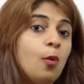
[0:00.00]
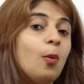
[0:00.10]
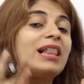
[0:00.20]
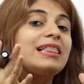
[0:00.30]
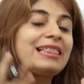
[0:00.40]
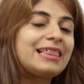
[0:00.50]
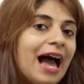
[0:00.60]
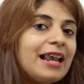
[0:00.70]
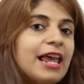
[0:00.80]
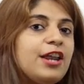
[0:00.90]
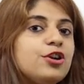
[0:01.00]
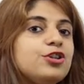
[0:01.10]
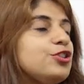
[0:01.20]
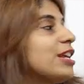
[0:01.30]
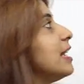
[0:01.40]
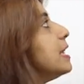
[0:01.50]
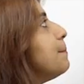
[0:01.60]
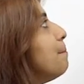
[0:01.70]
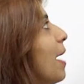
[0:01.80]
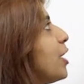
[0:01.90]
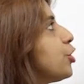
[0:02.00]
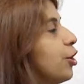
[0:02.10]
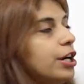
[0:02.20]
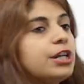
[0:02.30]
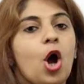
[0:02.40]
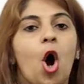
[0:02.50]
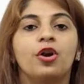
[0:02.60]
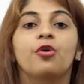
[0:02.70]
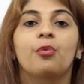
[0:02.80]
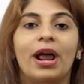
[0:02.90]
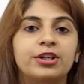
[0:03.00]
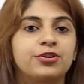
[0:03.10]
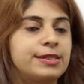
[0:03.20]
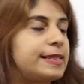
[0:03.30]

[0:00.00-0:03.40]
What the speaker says: Well, that energy is measured on a Rector